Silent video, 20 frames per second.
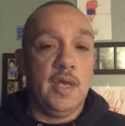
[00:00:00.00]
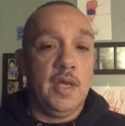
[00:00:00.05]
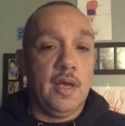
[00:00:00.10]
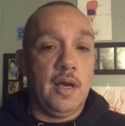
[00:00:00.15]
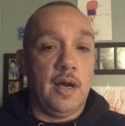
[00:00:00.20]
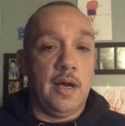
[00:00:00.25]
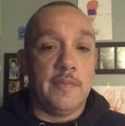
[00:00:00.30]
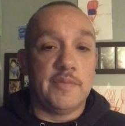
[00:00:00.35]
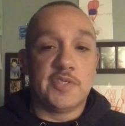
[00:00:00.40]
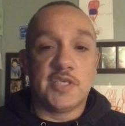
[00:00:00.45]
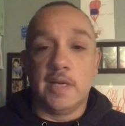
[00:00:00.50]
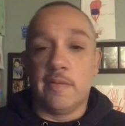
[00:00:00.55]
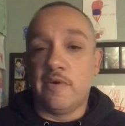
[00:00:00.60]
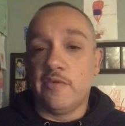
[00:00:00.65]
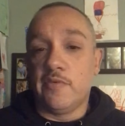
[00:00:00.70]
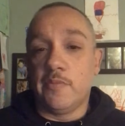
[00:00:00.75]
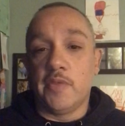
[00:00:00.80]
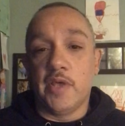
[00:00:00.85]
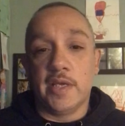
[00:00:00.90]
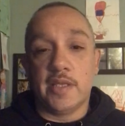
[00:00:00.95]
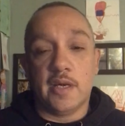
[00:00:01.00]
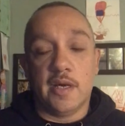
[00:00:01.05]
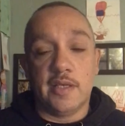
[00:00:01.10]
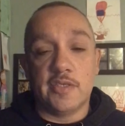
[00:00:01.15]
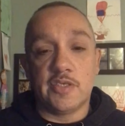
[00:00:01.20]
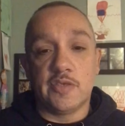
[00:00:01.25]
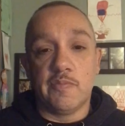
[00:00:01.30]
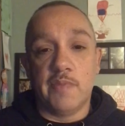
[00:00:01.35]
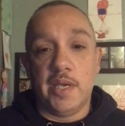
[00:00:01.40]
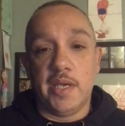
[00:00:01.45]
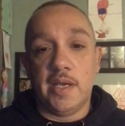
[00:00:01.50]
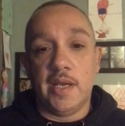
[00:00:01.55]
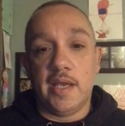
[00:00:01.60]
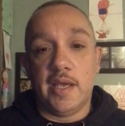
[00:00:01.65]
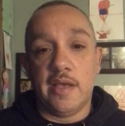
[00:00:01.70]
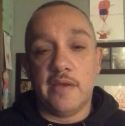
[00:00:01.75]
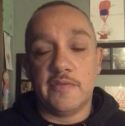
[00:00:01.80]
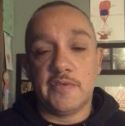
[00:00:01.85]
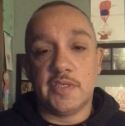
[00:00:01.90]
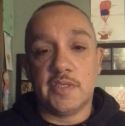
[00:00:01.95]
Some of them, like the Hudson Bay
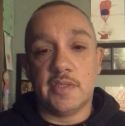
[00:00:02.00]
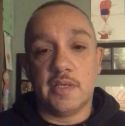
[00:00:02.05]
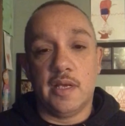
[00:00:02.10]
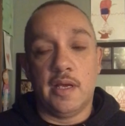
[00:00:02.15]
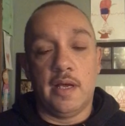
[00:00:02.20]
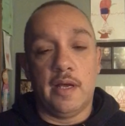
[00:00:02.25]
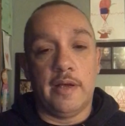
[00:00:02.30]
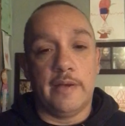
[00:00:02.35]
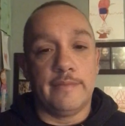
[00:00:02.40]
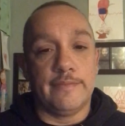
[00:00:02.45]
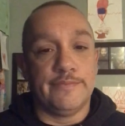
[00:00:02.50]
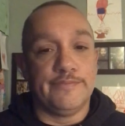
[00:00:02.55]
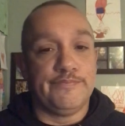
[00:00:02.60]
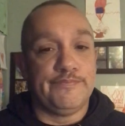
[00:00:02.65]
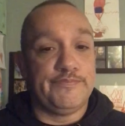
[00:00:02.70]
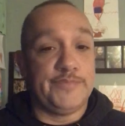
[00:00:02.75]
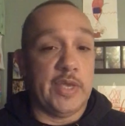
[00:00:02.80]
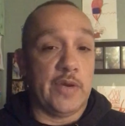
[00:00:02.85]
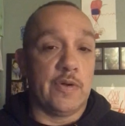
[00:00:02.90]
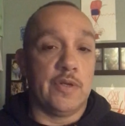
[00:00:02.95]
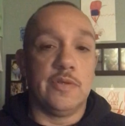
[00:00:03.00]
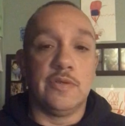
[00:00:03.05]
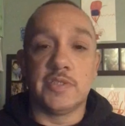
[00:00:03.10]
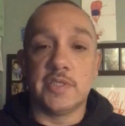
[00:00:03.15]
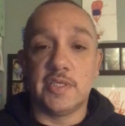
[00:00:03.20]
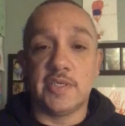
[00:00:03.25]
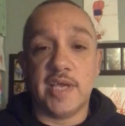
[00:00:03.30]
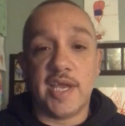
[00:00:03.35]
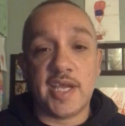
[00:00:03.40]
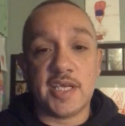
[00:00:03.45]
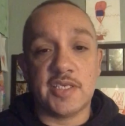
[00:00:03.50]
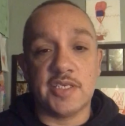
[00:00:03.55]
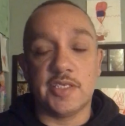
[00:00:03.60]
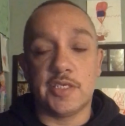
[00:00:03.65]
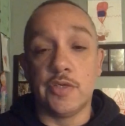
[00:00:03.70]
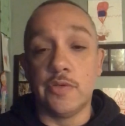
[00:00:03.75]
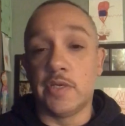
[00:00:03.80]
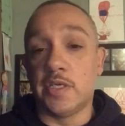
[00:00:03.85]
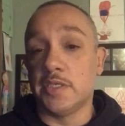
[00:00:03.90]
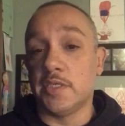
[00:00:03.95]
knives, they were used as axes
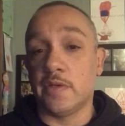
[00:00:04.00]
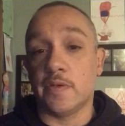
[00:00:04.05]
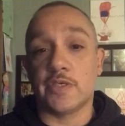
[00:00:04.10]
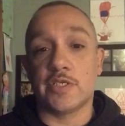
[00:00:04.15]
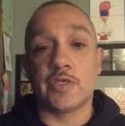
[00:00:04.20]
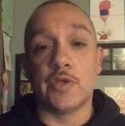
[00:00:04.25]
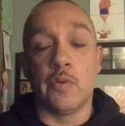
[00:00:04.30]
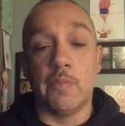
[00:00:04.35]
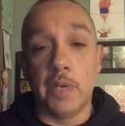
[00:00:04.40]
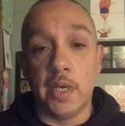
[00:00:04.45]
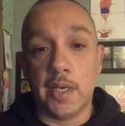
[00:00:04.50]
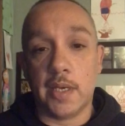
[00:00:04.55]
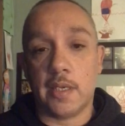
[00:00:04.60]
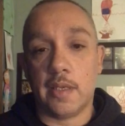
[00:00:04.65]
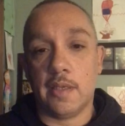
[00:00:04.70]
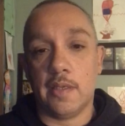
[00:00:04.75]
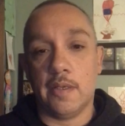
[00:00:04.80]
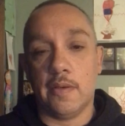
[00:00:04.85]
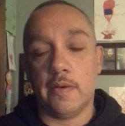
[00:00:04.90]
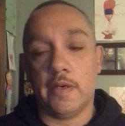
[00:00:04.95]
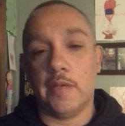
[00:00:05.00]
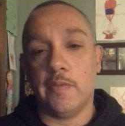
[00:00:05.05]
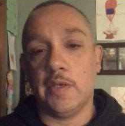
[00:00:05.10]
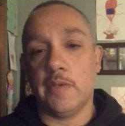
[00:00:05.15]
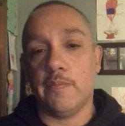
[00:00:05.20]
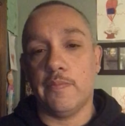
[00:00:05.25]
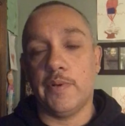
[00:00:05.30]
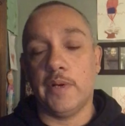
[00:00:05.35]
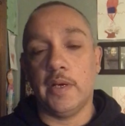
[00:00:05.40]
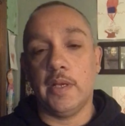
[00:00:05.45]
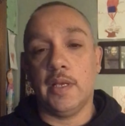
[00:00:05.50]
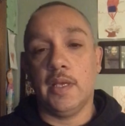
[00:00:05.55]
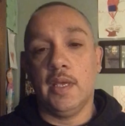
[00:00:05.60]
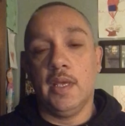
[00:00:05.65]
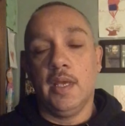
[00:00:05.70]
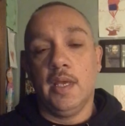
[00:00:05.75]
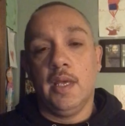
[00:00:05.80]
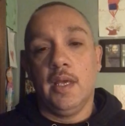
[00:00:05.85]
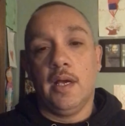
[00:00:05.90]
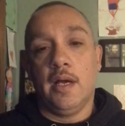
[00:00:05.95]
too because they were so big. You know what I mean? But
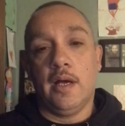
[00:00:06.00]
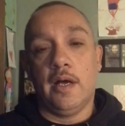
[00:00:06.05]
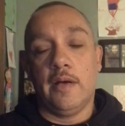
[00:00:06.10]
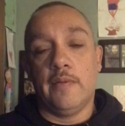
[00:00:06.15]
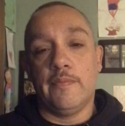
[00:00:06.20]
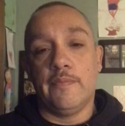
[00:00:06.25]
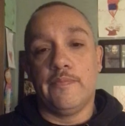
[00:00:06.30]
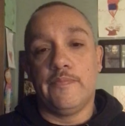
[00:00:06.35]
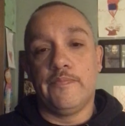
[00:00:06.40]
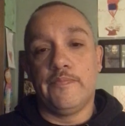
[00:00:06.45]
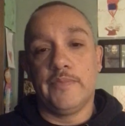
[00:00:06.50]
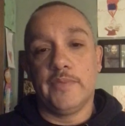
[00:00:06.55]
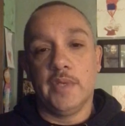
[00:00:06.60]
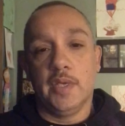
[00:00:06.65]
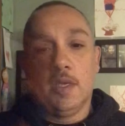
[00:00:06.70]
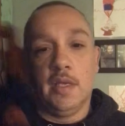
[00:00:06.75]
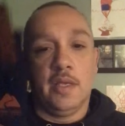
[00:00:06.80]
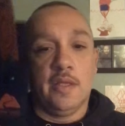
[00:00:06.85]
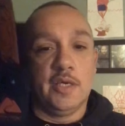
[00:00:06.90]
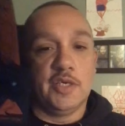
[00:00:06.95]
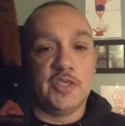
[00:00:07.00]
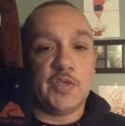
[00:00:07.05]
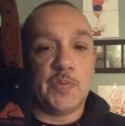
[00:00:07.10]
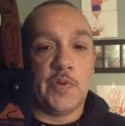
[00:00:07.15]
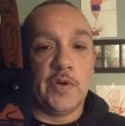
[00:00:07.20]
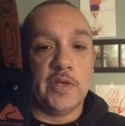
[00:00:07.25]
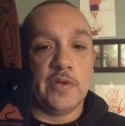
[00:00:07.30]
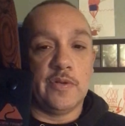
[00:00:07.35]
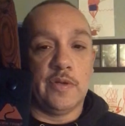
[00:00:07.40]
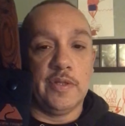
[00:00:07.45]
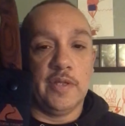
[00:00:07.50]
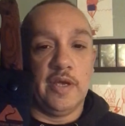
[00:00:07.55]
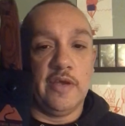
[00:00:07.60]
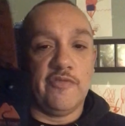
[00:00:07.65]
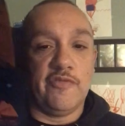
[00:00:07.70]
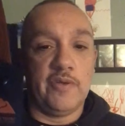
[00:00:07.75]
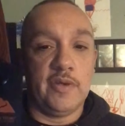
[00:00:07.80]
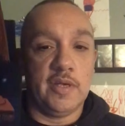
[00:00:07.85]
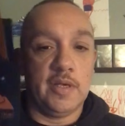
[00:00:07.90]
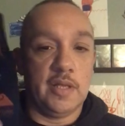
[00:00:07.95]
it's a pretty cool knife.
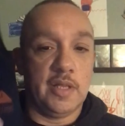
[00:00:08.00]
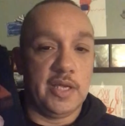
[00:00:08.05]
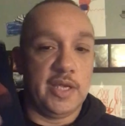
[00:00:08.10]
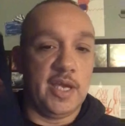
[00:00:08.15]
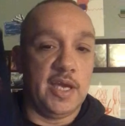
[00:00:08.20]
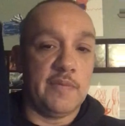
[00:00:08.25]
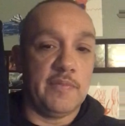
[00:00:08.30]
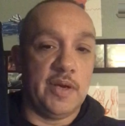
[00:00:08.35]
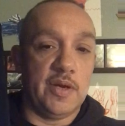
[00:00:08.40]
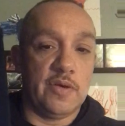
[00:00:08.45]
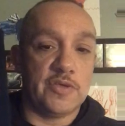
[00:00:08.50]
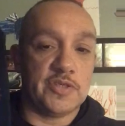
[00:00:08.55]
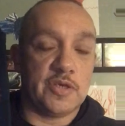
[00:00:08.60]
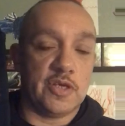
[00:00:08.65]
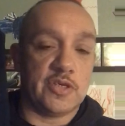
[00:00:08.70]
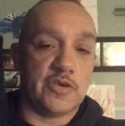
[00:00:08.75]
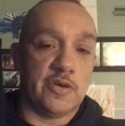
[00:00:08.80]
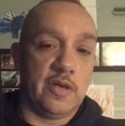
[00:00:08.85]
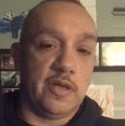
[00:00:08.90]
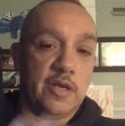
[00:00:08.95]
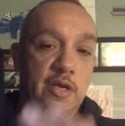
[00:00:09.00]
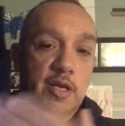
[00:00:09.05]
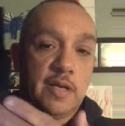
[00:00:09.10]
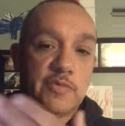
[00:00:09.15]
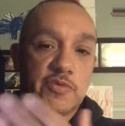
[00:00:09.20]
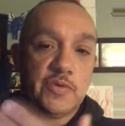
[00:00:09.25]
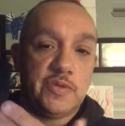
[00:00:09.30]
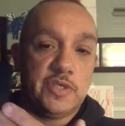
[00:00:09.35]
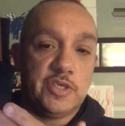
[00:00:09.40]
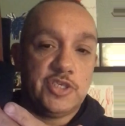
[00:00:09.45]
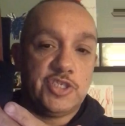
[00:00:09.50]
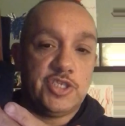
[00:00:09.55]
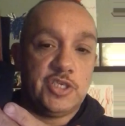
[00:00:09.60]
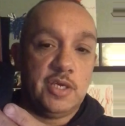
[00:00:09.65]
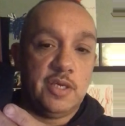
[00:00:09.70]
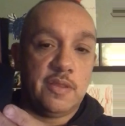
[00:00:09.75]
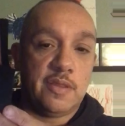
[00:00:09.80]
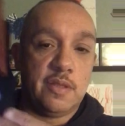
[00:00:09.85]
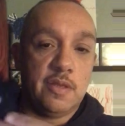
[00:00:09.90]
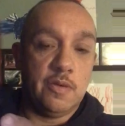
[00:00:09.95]
Again, by Ozark Trail. It comes with this
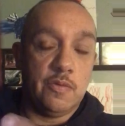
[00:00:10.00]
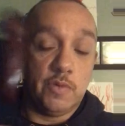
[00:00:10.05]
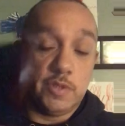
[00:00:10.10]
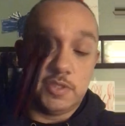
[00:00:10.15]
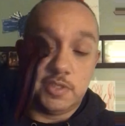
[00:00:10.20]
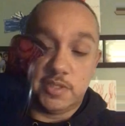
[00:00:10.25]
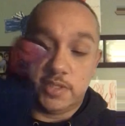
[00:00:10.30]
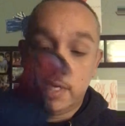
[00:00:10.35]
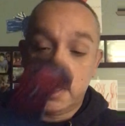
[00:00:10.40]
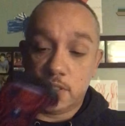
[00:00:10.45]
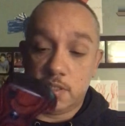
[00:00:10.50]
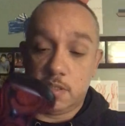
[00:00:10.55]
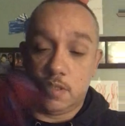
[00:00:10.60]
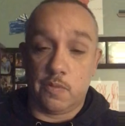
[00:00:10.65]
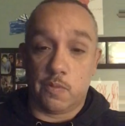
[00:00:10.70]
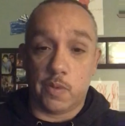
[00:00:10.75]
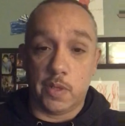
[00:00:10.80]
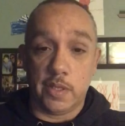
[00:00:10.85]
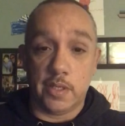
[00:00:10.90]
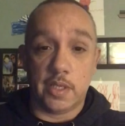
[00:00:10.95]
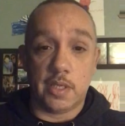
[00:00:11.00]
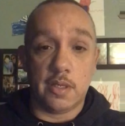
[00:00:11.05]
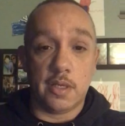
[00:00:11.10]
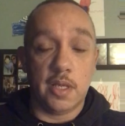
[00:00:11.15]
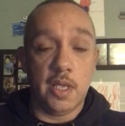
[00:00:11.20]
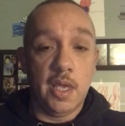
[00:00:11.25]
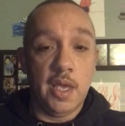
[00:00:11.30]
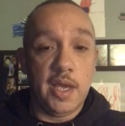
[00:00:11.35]
sheath, which is actually really good.